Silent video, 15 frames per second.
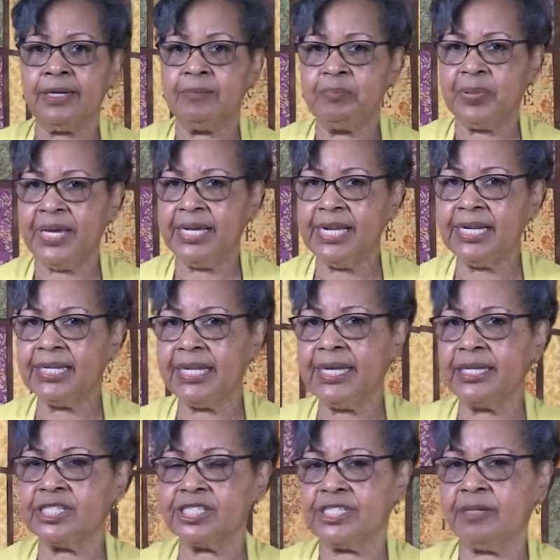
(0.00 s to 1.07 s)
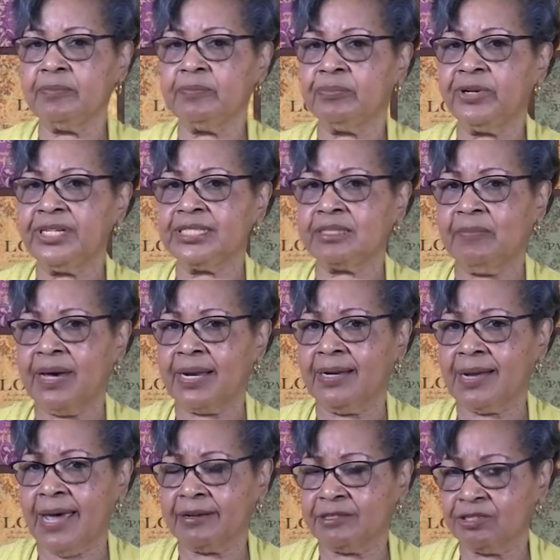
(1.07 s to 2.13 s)
Being in leadership brings about a
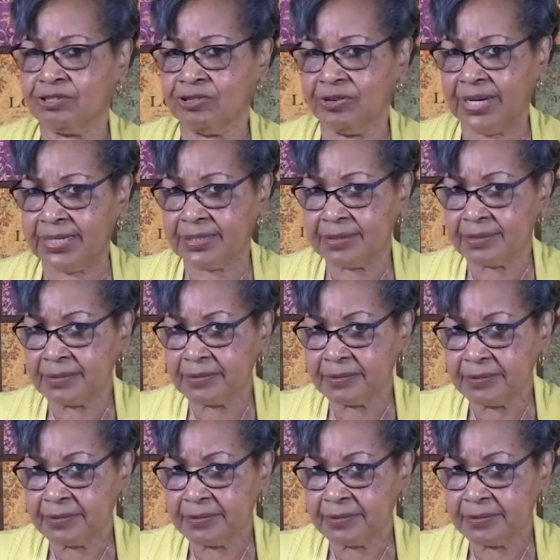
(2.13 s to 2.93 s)
lot of stress